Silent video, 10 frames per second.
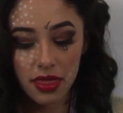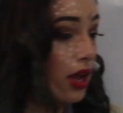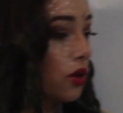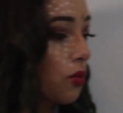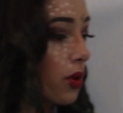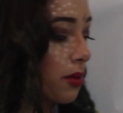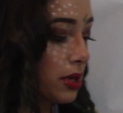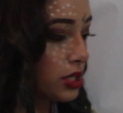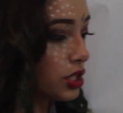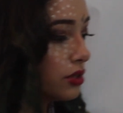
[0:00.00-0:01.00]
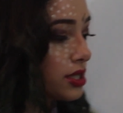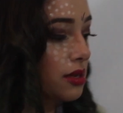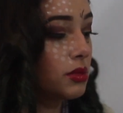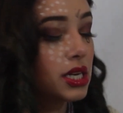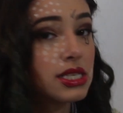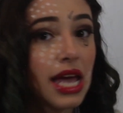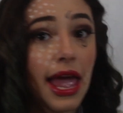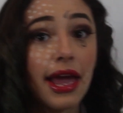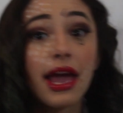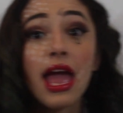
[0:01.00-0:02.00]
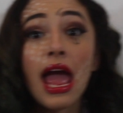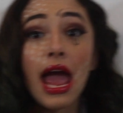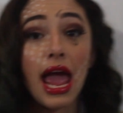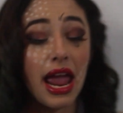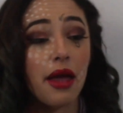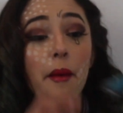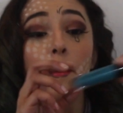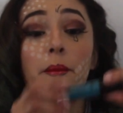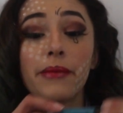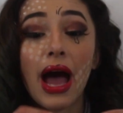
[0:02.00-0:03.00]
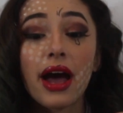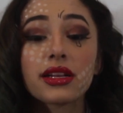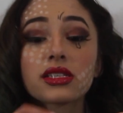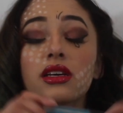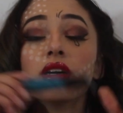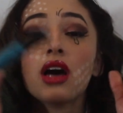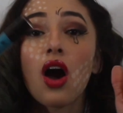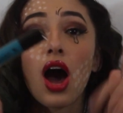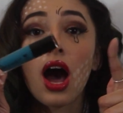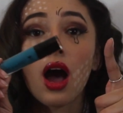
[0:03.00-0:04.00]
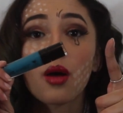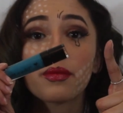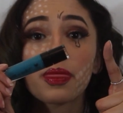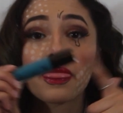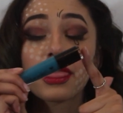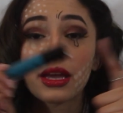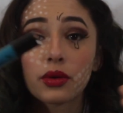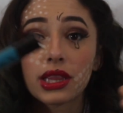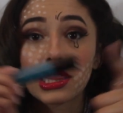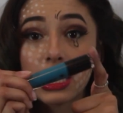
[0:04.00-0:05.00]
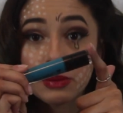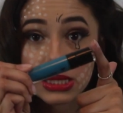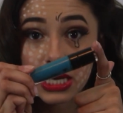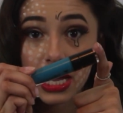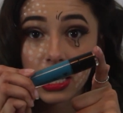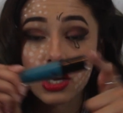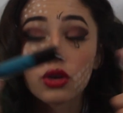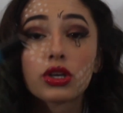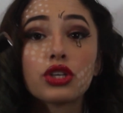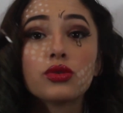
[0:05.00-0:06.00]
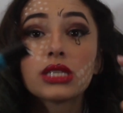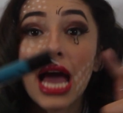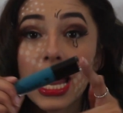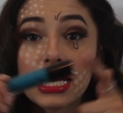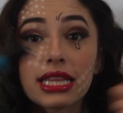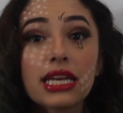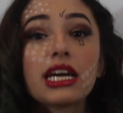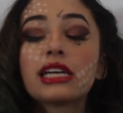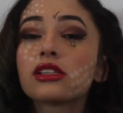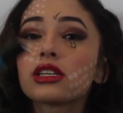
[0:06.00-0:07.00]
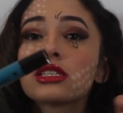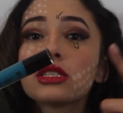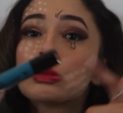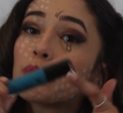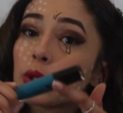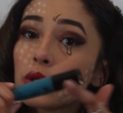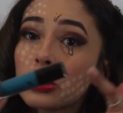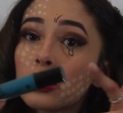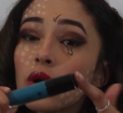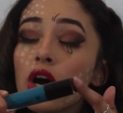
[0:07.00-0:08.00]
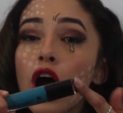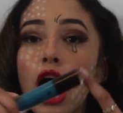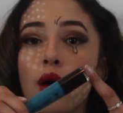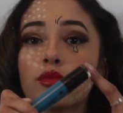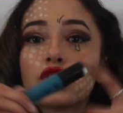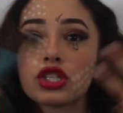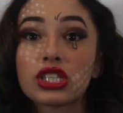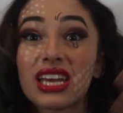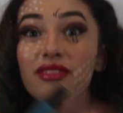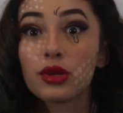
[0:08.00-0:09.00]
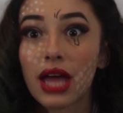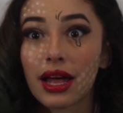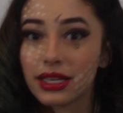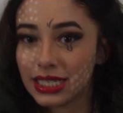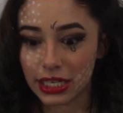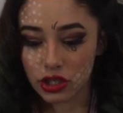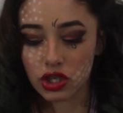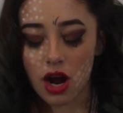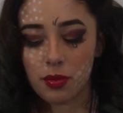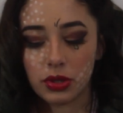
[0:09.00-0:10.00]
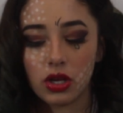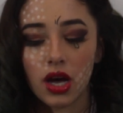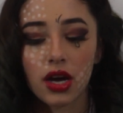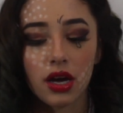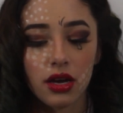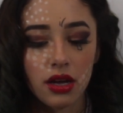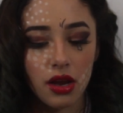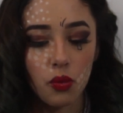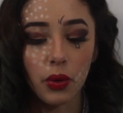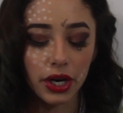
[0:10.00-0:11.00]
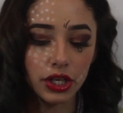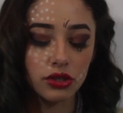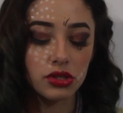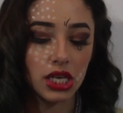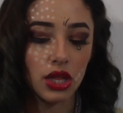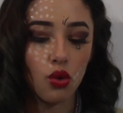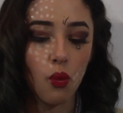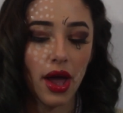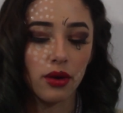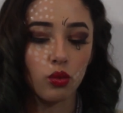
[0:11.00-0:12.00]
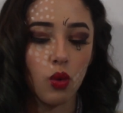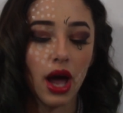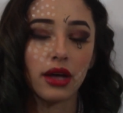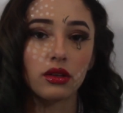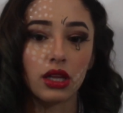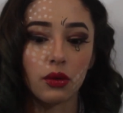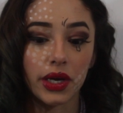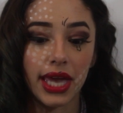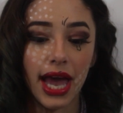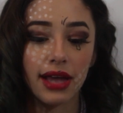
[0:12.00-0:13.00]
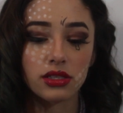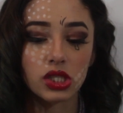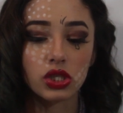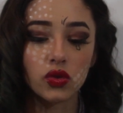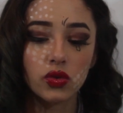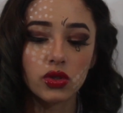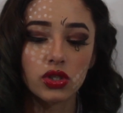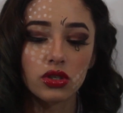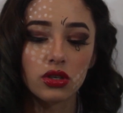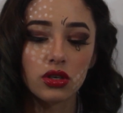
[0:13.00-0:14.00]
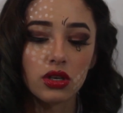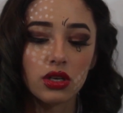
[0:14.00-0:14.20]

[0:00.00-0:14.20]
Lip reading: And what I'm gonna do is I'm gonna take a matte liquid lipstick. You can use anything as long as it's blue, just to give you that teardrop look. We're using the Wet n Wild Liquid Catsuit. It